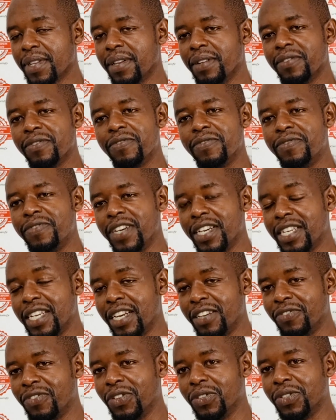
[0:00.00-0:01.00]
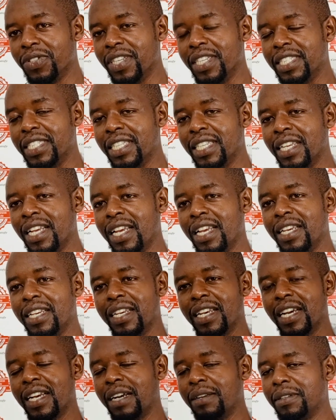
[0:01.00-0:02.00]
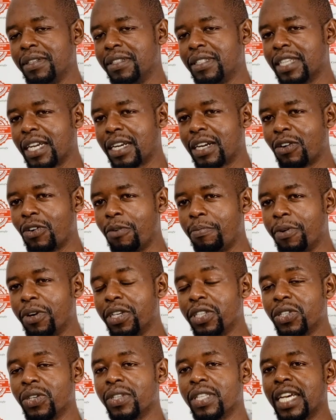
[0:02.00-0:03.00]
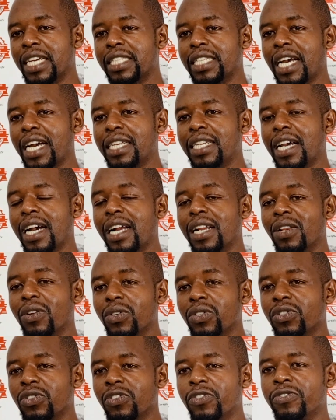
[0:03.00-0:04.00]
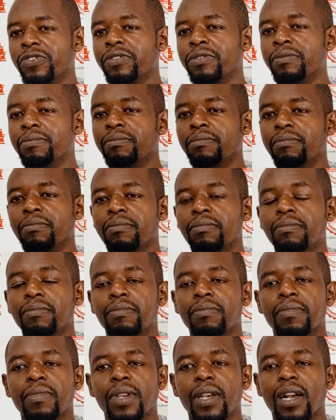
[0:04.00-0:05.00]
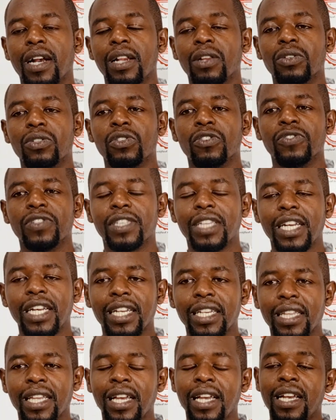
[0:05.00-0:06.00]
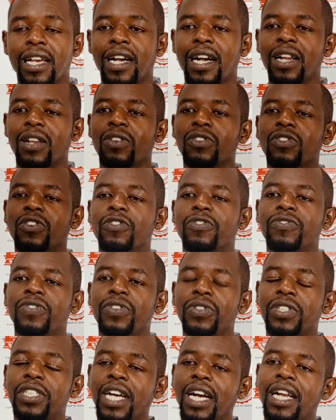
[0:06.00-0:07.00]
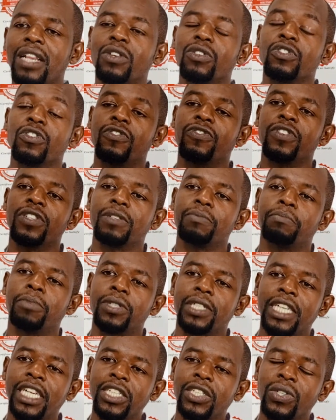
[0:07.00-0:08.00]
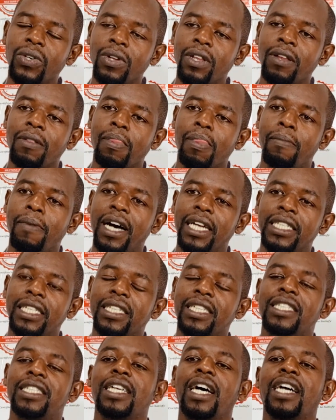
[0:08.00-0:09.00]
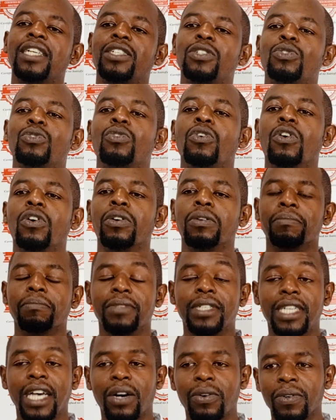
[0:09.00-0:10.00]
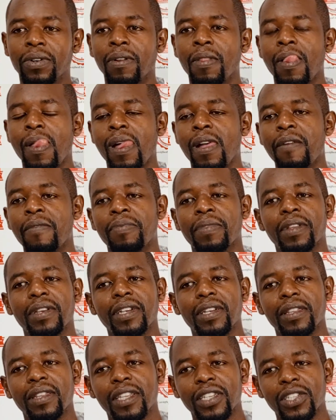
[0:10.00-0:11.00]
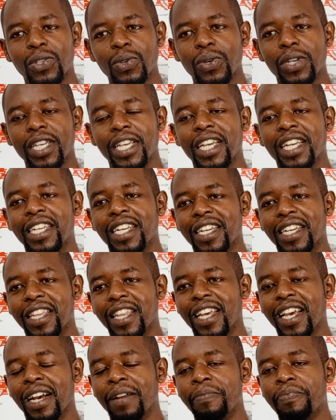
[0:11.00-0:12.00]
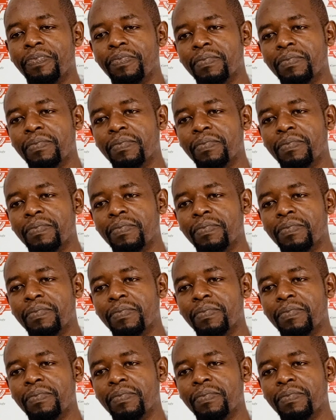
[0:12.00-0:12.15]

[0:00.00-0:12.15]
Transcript: Very unfortunate it's a corporation that had a lot of strength, a lot of future, a lot of potential, but it had to go down. The story ended there.